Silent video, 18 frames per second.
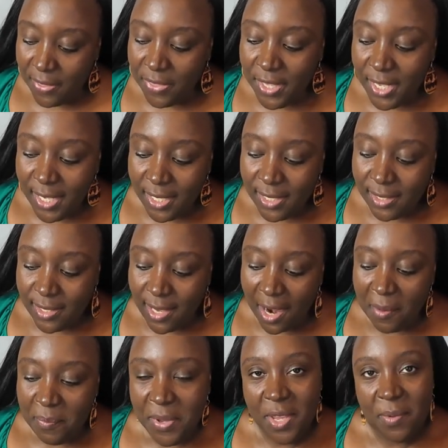these
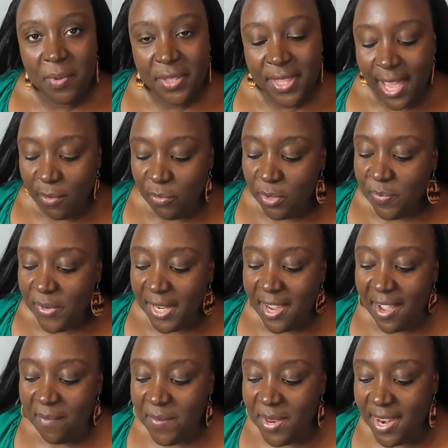are people that will be
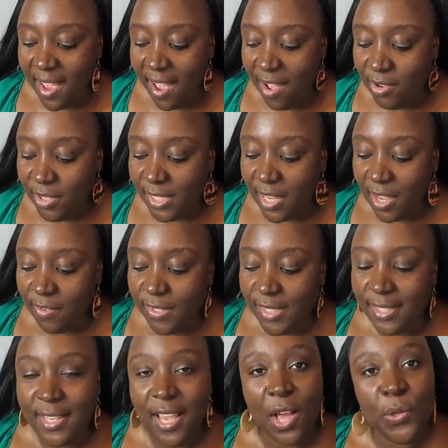coming out
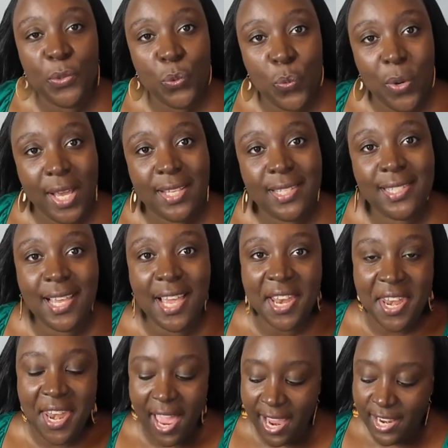of
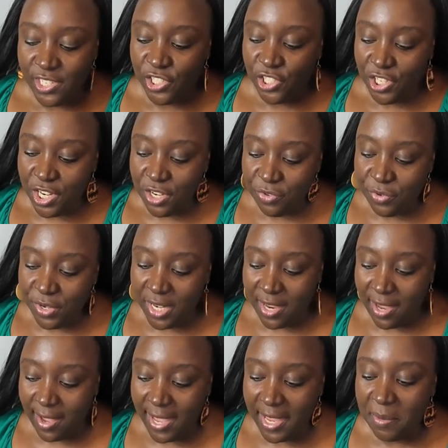Southwest
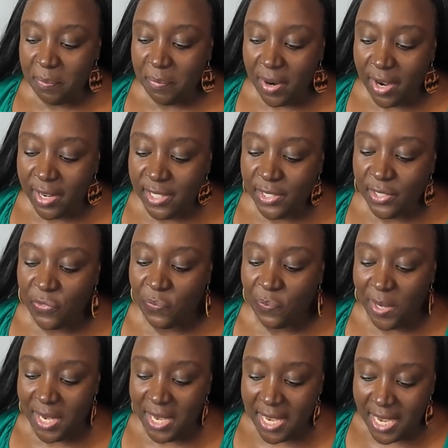Nigeria and parts
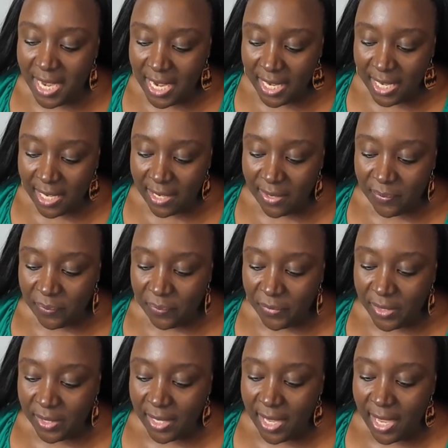of Benin
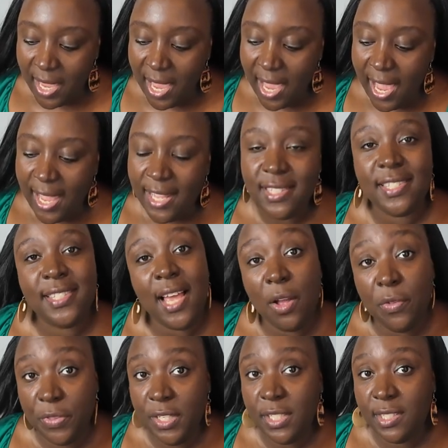and
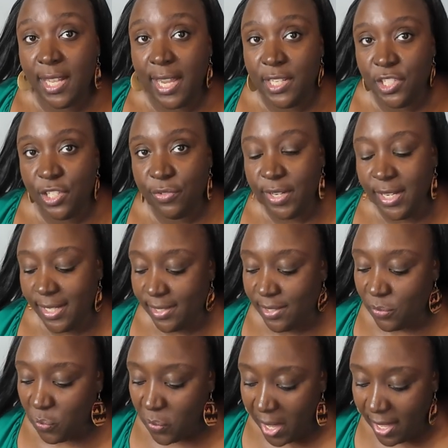Southeast Nigeria
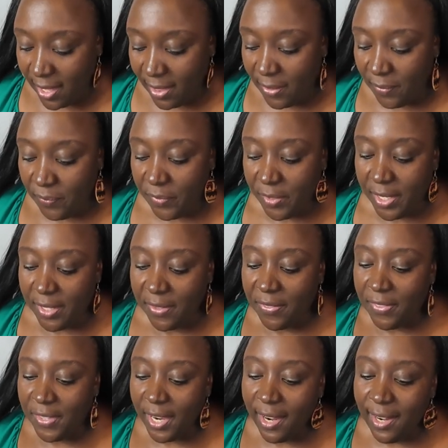as well.
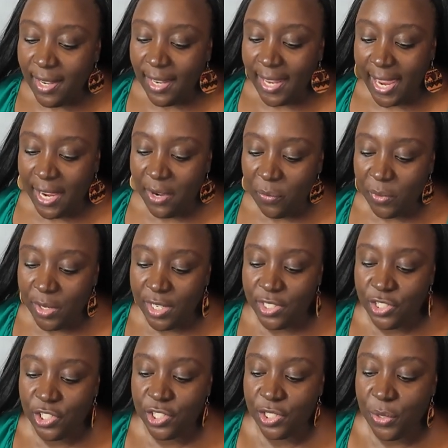Their
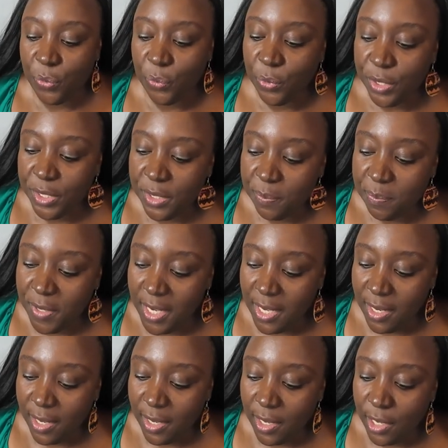language would
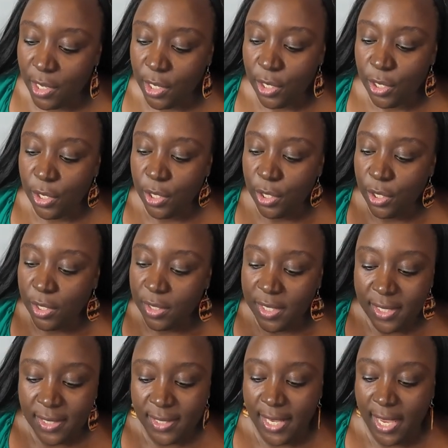be the